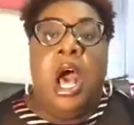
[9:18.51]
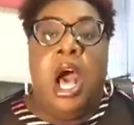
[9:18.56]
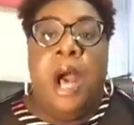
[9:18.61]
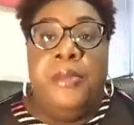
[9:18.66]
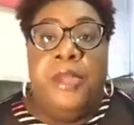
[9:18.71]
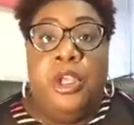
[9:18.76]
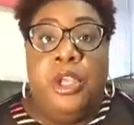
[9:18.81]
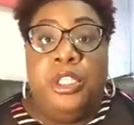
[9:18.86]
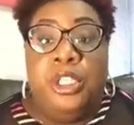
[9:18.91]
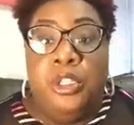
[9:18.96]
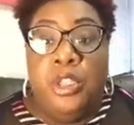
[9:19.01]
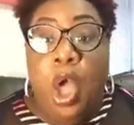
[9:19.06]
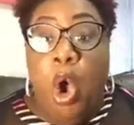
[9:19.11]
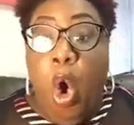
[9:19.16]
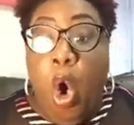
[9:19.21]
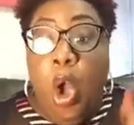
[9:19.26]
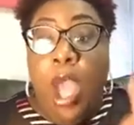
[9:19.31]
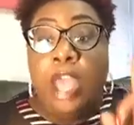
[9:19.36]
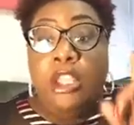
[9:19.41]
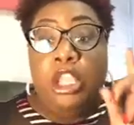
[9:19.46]
You could do that.
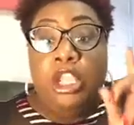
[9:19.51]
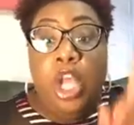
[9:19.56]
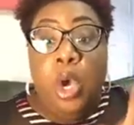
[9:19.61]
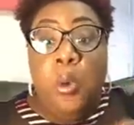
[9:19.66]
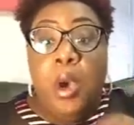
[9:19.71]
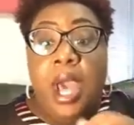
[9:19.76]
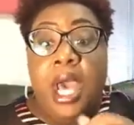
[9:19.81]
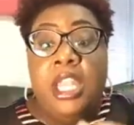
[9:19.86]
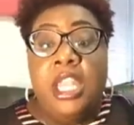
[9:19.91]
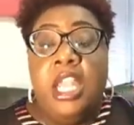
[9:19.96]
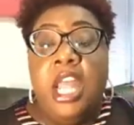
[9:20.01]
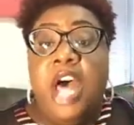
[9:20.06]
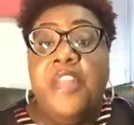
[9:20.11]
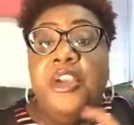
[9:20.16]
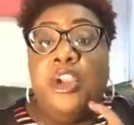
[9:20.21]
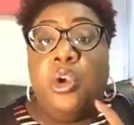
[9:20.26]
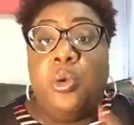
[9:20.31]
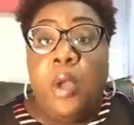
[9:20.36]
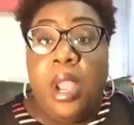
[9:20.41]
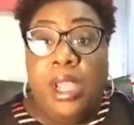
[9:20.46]
Oh, you know what? Another
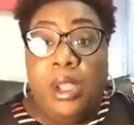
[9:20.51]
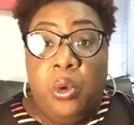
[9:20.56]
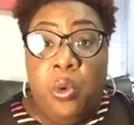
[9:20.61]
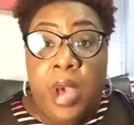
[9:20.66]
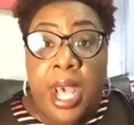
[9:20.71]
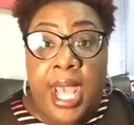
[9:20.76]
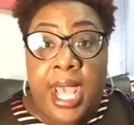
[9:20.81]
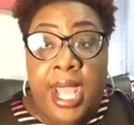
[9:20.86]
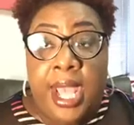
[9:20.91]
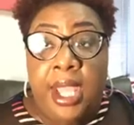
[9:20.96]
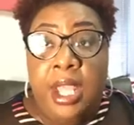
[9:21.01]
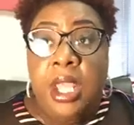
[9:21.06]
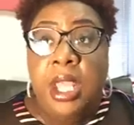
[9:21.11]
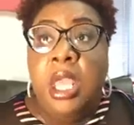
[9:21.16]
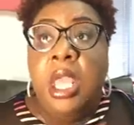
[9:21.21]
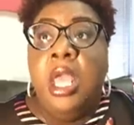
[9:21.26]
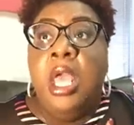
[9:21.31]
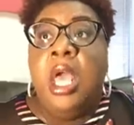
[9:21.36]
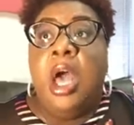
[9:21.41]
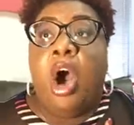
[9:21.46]
great way
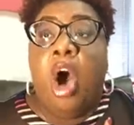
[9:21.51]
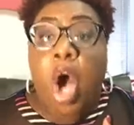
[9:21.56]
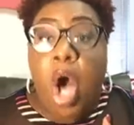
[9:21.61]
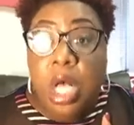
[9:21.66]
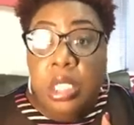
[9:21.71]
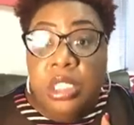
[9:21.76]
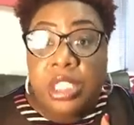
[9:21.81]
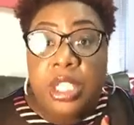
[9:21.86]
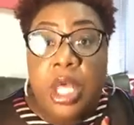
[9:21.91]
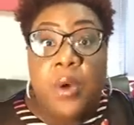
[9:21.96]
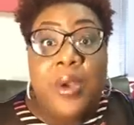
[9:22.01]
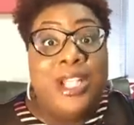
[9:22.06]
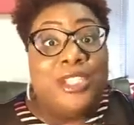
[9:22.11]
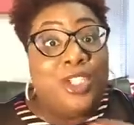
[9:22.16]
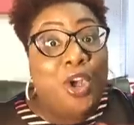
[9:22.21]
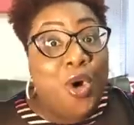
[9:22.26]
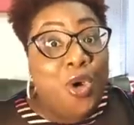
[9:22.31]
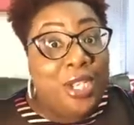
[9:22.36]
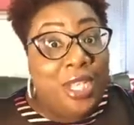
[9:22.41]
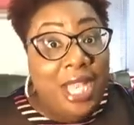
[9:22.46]
also is
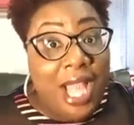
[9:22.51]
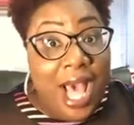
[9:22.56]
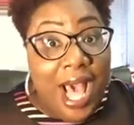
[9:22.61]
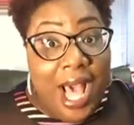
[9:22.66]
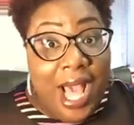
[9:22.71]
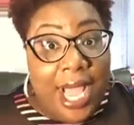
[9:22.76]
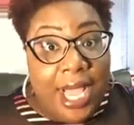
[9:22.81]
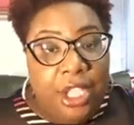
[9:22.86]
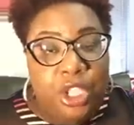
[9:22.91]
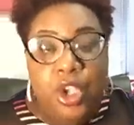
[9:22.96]
online.